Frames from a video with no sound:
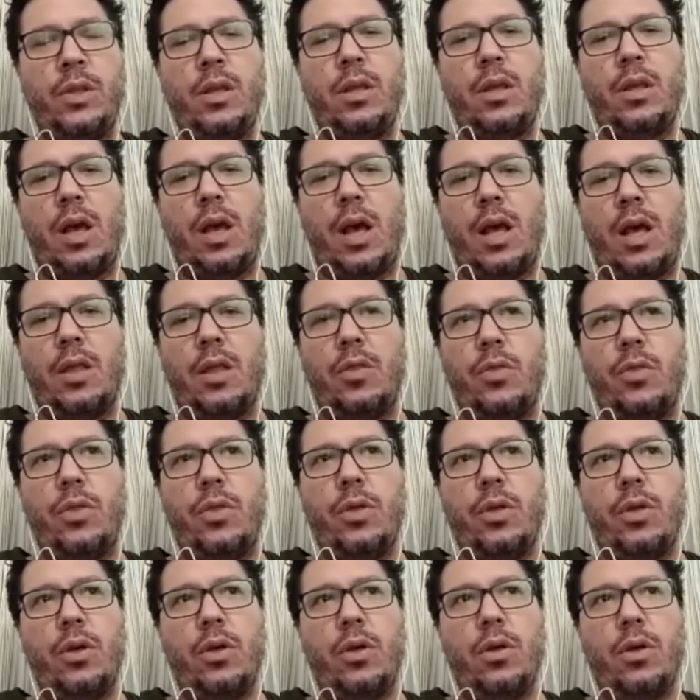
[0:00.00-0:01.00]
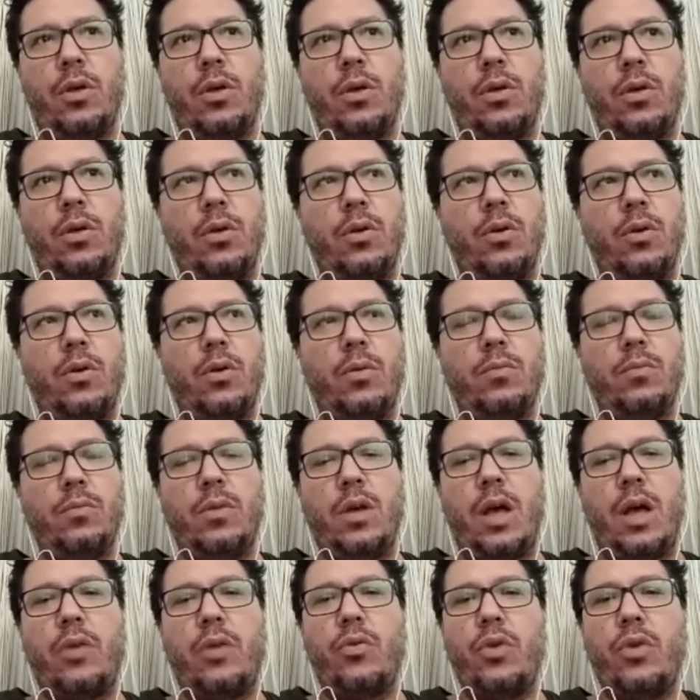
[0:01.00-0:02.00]
and the
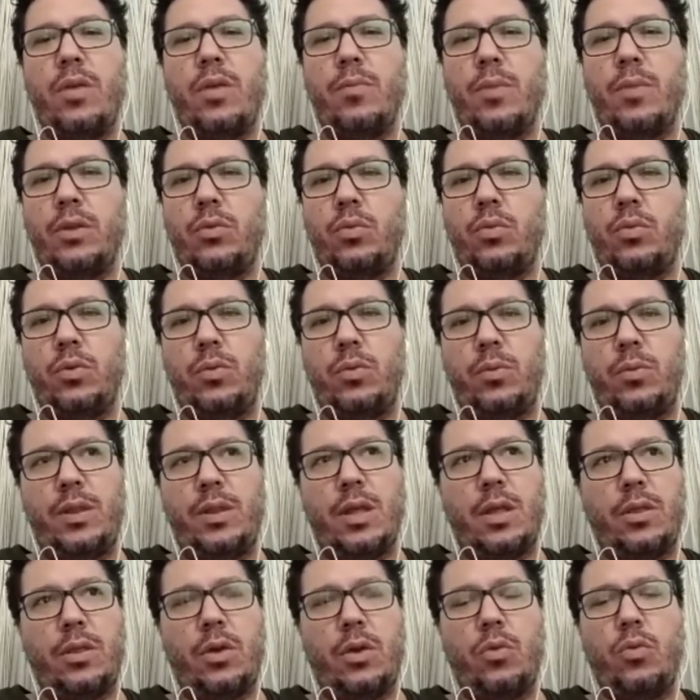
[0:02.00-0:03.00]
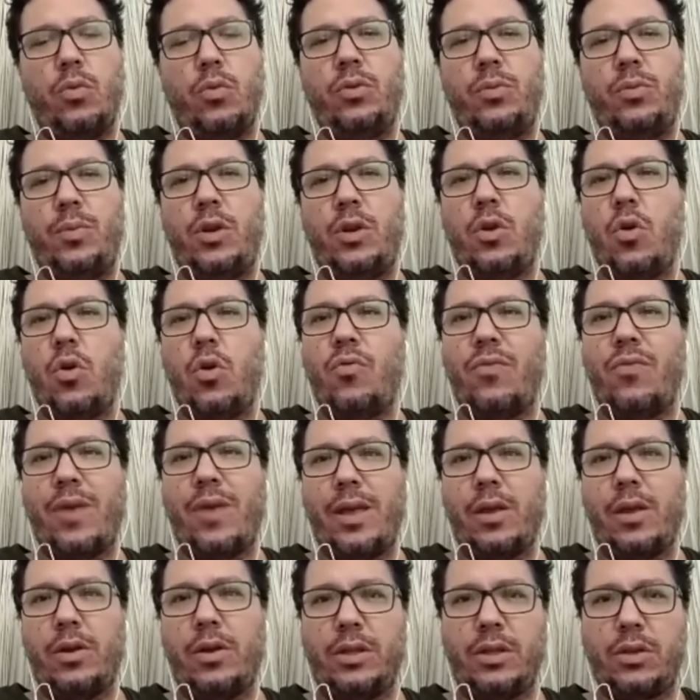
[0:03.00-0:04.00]
agreement would be that there would be no
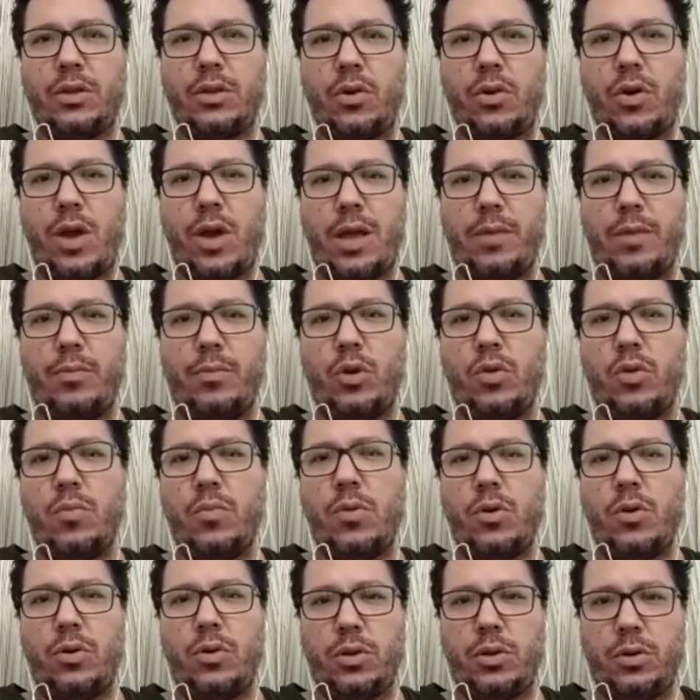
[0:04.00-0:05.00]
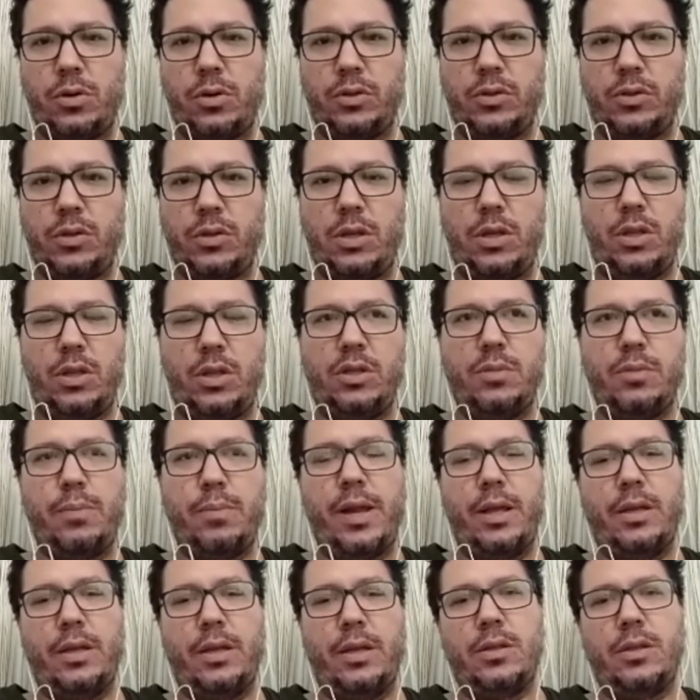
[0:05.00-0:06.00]
violent crime, no murders in these
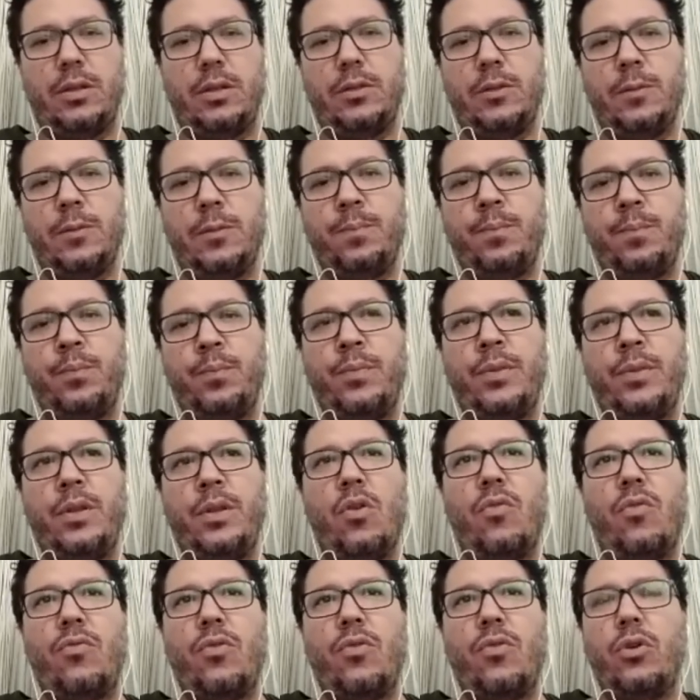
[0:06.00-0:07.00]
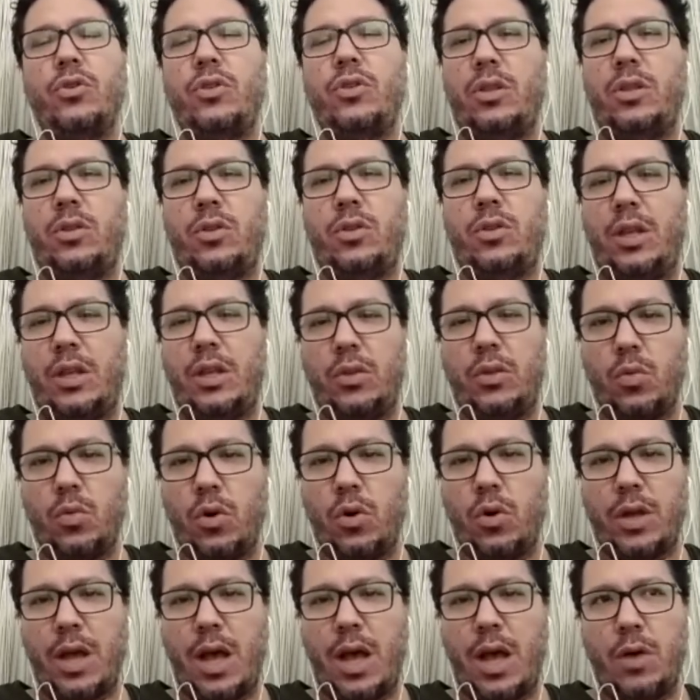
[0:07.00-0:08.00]
places. Of course, it didn't
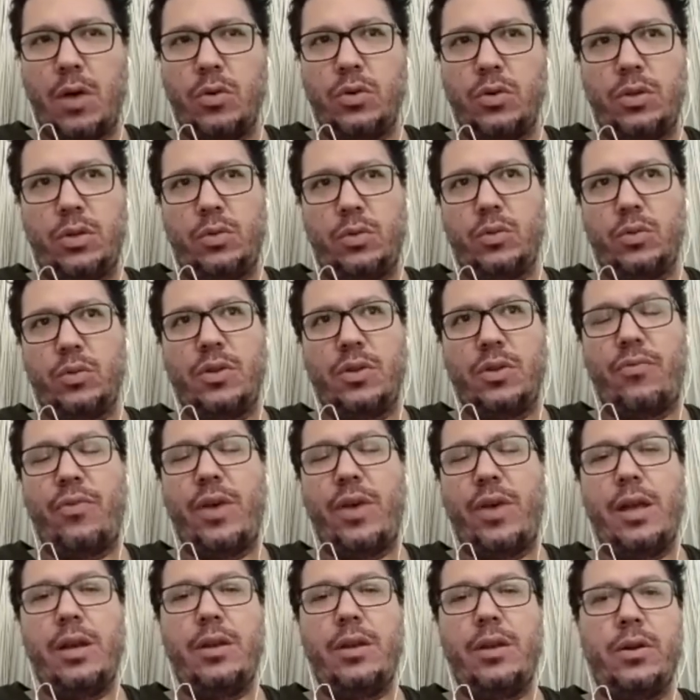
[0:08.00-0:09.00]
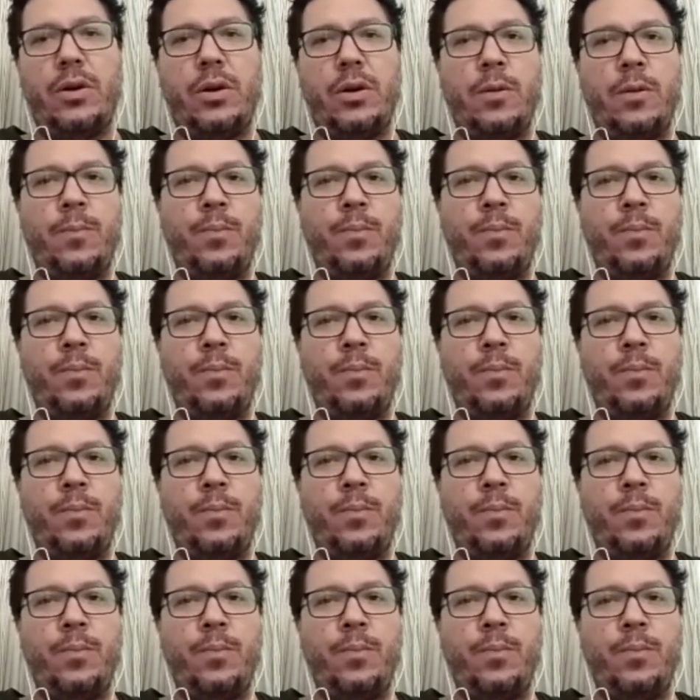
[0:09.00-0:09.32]
work out. It was a failure.